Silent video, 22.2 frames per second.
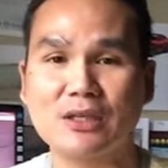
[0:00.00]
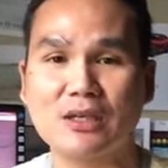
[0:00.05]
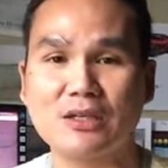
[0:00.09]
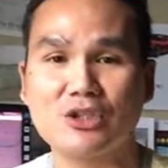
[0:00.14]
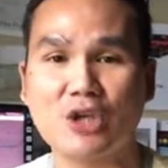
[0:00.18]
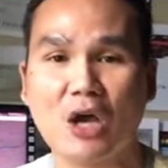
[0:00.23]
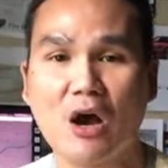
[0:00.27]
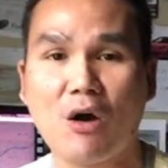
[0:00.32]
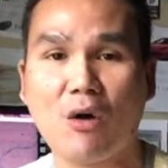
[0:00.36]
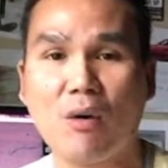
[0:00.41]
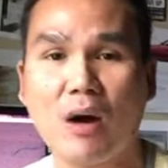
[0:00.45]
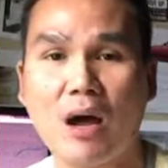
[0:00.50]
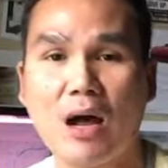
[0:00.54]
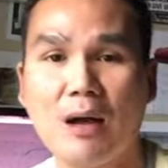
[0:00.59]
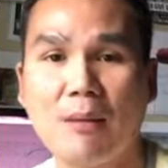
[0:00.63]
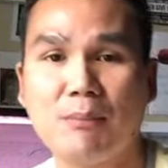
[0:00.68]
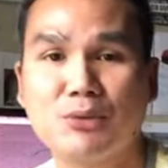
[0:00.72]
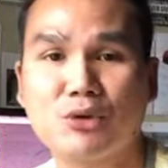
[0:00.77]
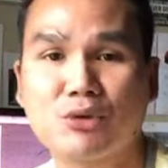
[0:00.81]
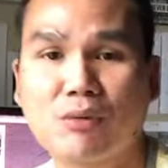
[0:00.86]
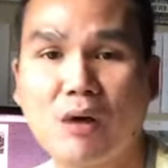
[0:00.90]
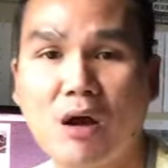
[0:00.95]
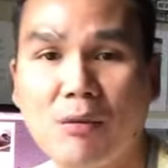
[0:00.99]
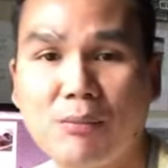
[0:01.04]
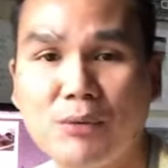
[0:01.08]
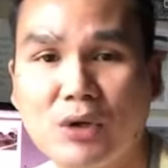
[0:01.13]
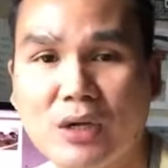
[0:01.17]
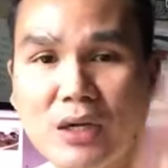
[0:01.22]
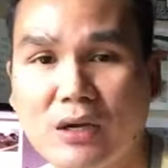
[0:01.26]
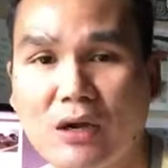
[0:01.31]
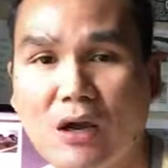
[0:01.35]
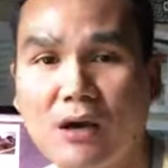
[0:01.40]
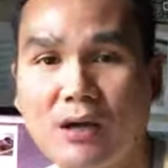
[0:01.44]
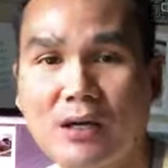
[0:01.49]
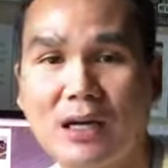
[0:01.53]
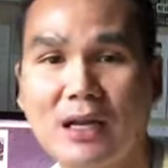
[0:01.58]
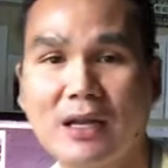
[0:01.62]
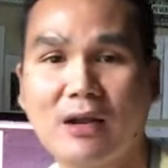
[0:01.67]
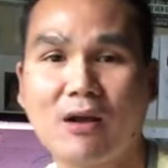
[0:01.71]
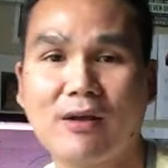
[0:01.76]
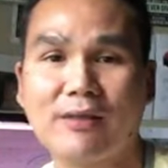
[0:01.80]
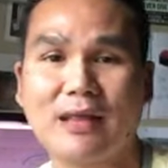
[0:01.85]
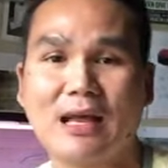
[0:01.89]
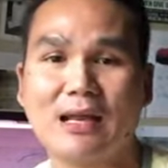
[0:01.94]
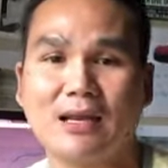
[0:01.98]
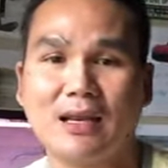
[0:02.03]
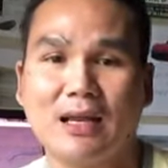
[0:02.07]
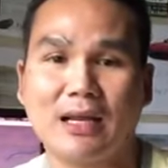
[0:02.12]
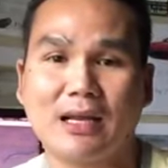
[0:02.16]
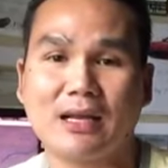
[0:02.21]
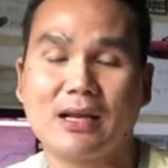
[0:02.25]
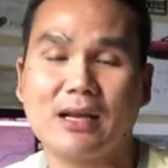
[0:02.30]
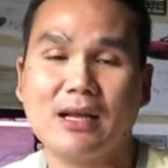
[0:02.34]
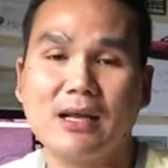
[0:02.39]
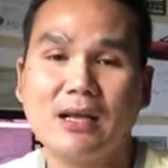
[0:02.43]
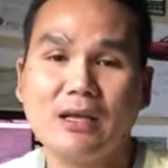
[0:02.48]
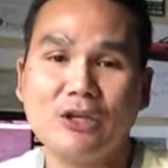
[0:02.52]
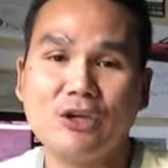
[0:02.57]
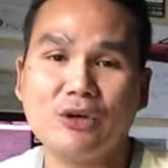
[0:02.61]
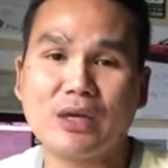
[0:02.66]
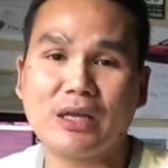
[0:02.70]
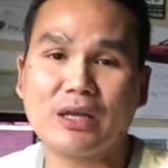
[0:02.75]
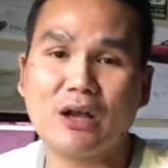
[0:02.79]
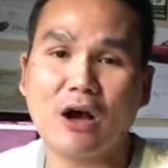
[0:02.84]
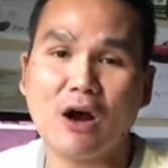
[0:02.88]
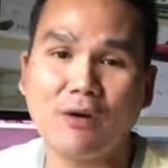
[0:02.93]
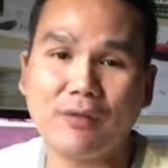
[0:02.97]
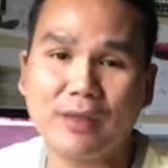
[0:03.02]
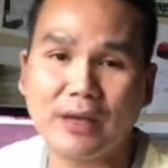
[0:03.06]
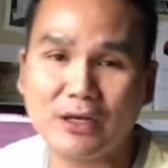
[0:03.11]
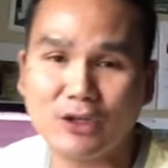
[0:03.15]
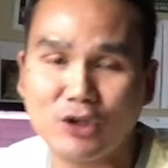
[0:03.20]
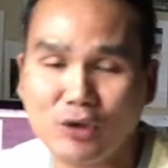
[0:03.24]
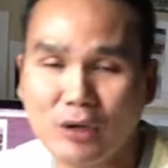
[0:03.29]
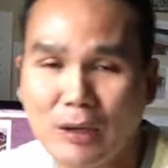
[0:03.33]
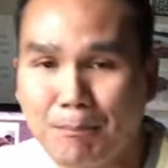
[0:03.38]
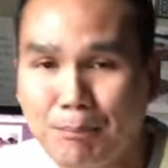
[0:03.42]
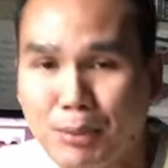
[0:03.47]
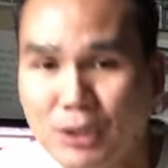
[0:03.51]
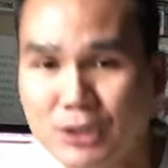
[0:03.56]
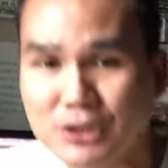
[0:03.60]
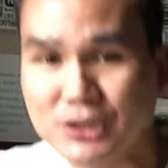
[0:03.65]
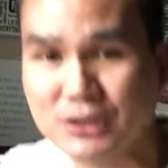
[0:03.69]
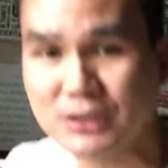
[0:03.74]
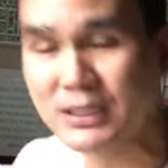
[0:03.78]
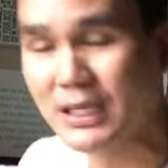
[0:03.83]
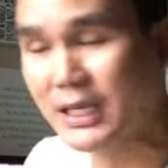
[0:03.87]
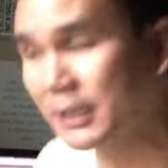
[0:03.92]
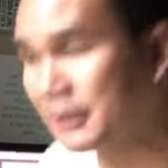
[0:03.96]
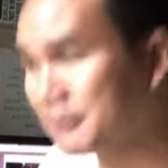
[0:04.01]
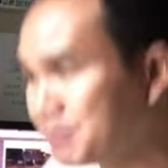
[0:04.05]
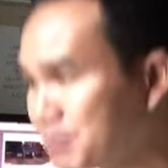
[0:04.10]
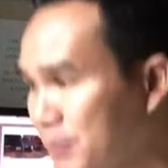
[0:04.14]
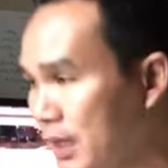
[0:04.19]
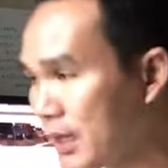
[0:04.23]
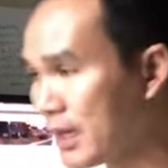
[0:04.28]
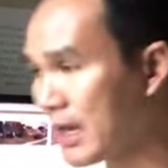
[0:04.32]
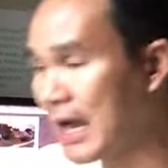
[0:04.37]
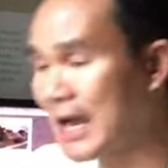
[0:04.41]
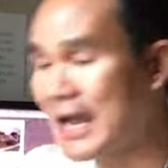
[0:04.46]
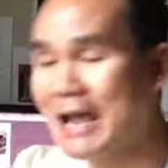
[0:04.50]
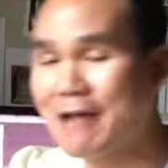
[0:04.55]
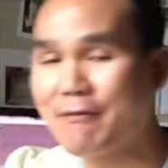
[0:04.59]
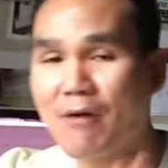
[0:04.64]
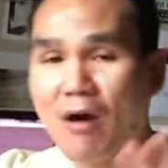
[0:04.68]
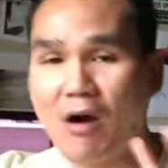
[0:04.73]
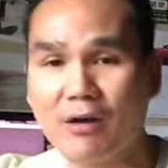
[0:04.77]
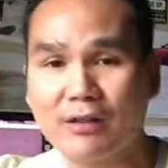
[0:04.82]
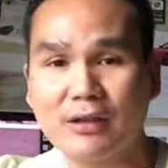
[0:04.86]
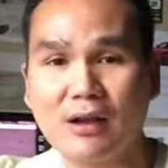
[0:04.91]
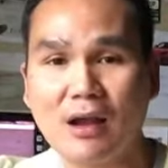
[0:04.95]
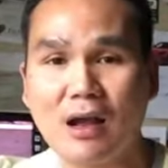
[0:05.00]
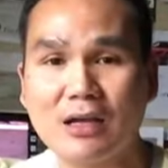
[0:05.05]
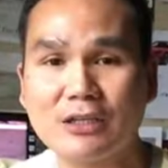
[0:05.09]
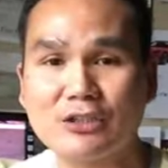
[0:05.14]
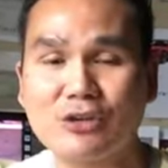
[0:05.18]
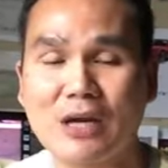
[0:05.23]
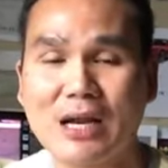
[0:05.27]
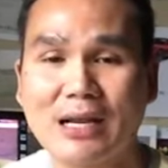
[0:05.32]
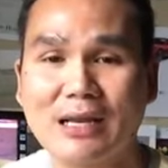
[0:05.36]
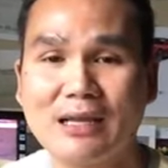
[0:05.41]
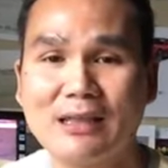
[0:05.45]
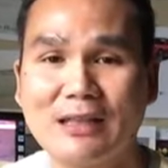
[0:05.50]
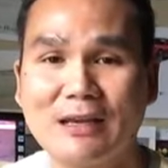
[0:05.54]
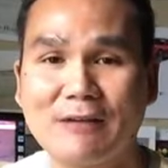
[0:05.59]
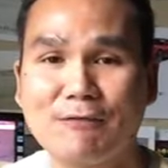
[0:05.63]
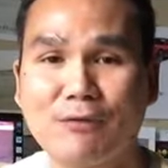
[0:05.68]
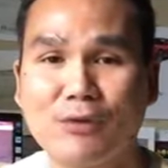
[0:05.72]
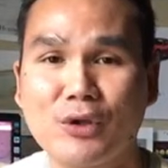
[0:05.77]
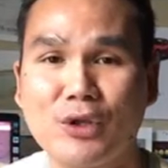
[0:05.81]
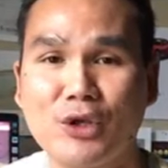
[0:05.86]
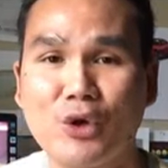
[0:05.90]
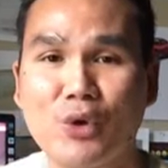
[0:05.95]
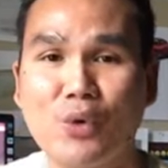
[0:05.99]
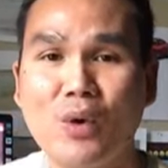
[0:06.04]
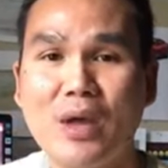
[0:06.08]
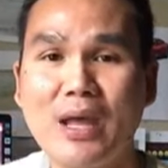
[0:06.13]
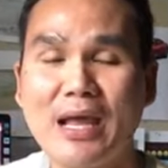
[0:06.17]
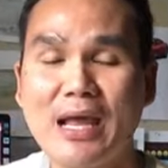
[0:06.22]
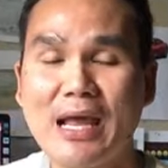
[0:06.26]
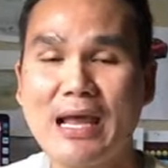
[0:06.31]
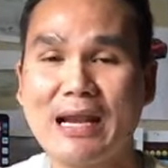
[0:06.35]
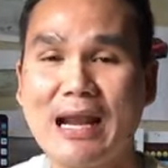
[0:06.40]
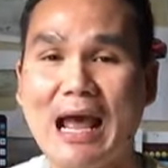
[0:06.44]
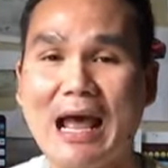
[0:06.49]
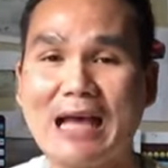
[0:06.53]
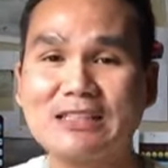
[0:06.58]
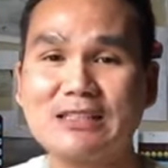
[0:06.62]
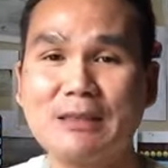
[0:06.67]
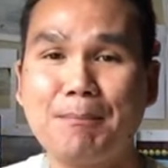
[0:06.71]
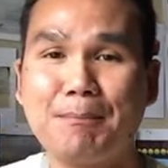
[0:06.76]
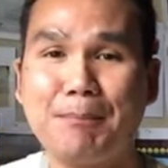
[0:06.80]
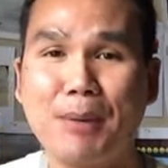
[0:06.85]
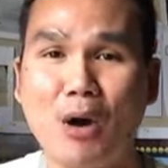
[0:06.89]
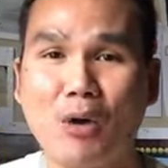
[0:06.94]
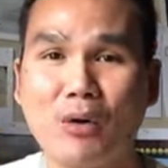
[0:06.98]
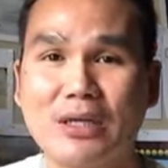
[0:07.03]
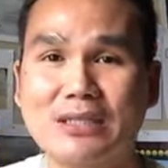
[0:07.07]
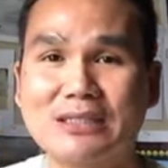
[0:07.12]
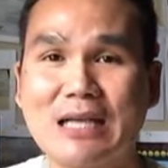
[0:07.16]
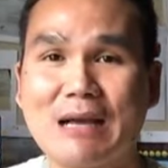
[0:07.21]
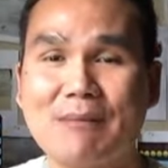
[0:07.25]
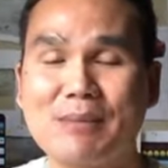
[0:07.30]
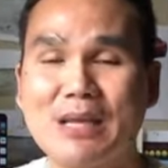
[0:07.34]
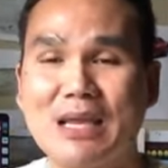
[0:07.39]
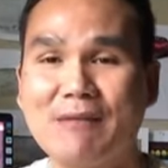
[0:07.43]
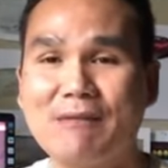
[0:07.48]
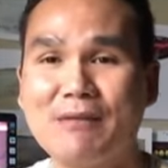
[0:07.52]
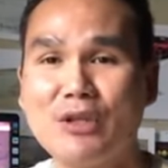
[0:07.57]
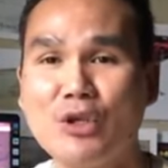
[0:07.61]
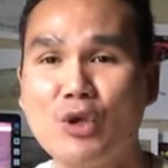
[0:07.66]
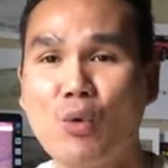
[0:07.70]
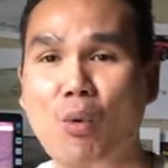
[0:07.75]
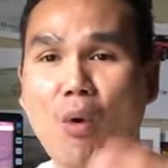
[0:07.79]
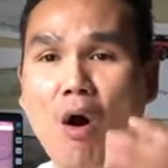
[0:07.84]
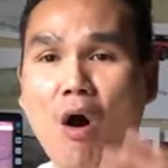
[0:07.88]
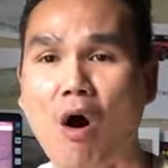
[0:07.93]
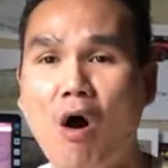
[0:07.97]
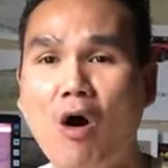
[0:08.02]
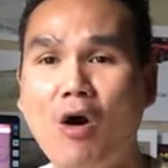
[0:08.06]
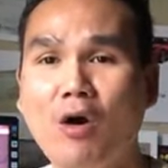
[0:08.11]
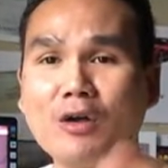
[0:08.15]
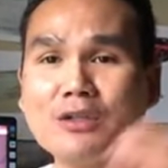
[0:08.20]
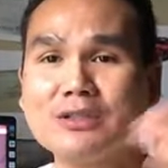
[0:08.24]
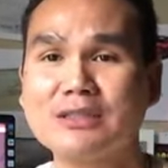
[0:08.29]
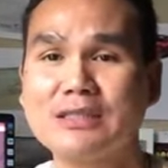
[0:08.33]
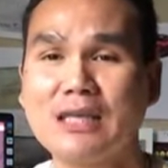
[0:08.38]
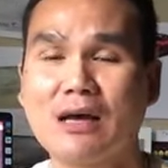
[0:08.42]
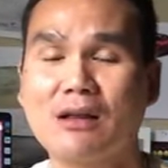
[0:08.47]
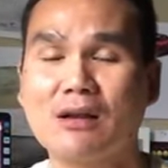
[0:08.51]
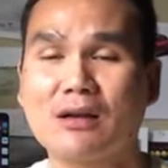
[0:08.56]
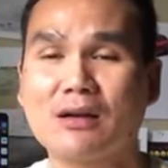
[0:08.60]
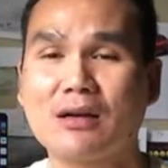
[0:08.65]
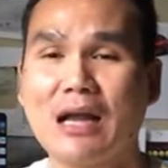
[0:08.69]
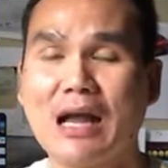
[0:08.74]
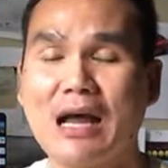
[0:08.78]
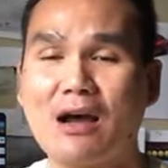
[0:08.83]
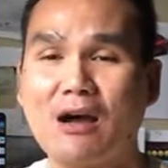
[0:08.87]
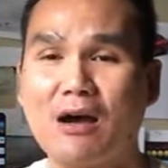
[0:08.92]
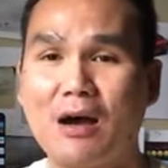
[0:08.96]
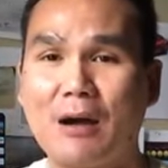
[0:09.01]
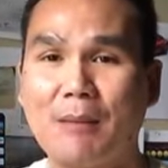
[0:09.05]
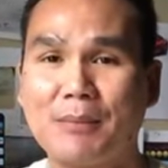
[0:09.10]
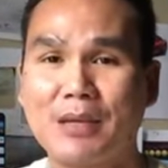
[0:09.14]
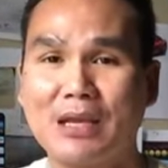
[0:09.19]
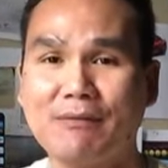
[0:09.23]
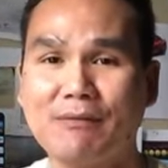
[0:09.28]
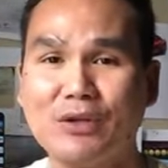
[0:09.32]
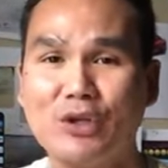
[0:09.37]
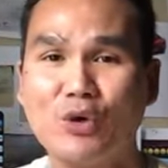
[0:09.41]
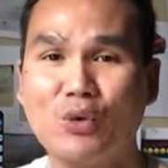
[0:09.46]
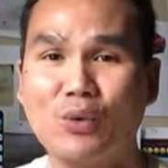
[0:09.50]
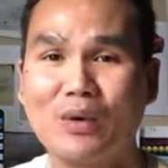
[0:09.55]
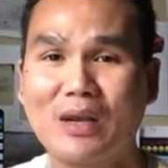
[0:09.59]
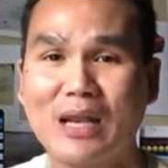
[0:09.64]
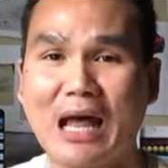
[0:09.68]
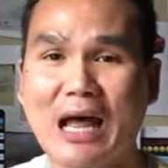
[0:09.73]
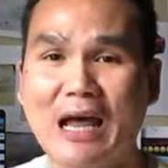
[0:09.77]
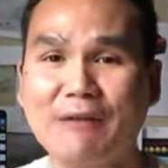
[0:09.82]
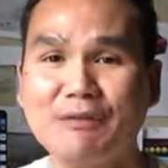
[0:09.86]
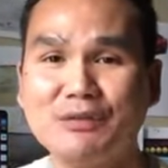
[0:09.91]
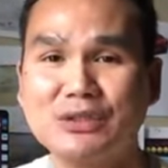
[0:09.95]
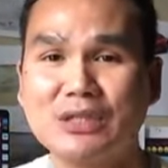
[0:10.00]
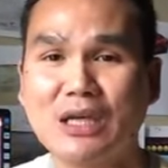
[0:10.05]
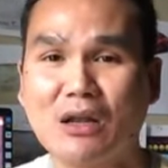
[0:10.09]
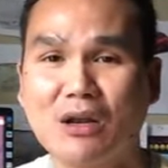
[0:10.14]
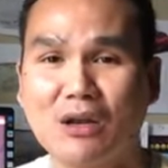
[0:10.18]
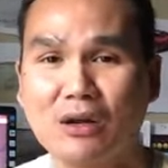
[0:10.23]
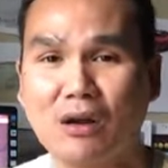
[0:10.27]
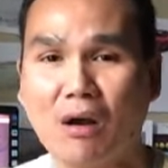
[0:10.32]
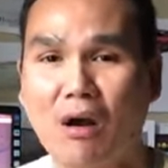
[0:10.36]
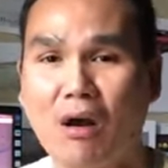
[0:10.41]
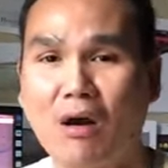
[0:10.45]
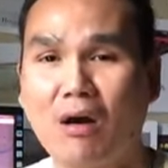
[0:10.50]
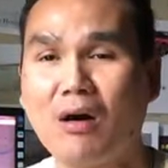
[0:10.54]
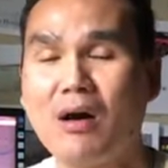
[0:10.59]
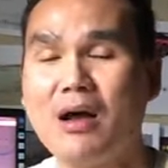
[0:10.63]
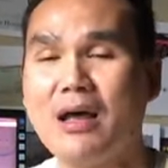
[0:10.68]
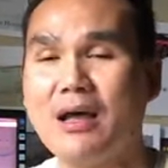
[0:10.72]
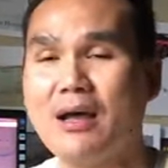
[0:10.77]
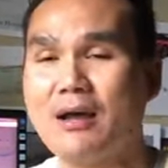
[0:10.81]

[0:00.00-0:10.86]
So, Jerome, you can go click on that link. You can go there and you can purchase it. I have all the contract in there for you. And as a bonus, I'm giving you I'm giving you live seller call